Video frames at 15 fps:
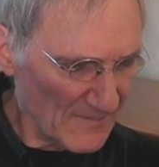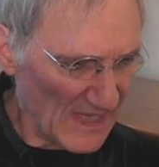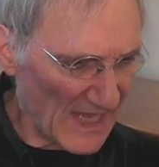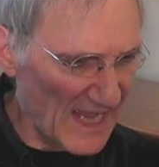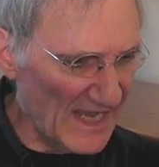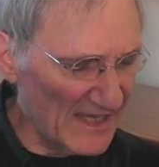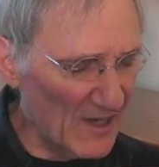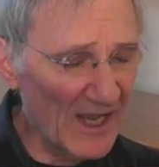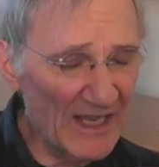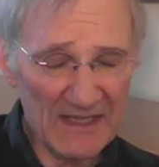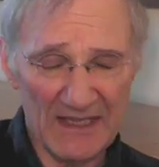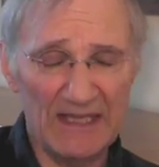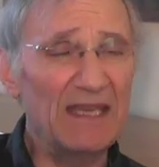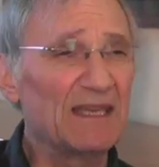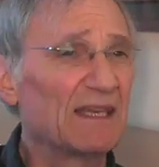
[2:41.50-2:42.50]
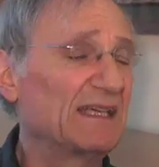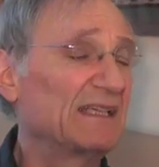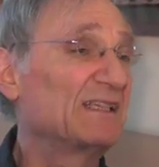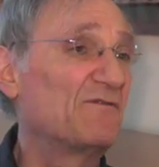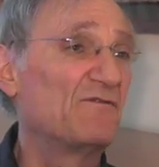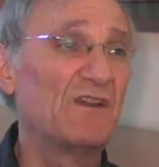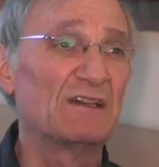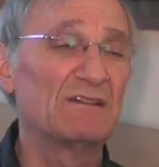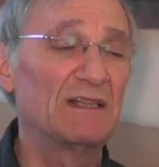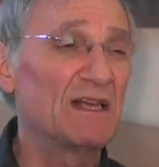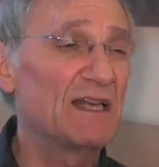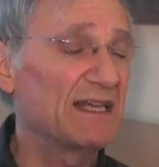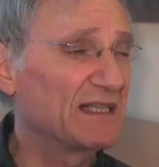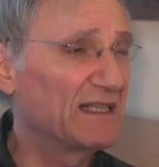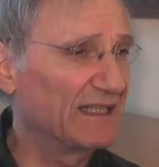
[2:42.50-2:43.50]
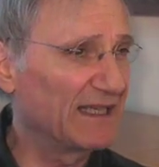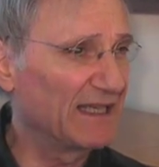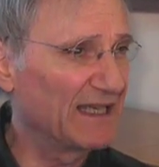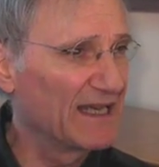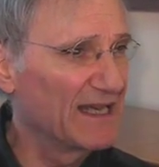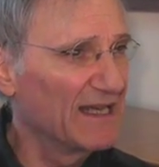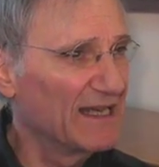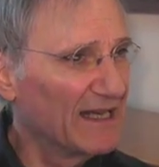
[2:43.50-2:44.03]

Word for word: And I think it's very likely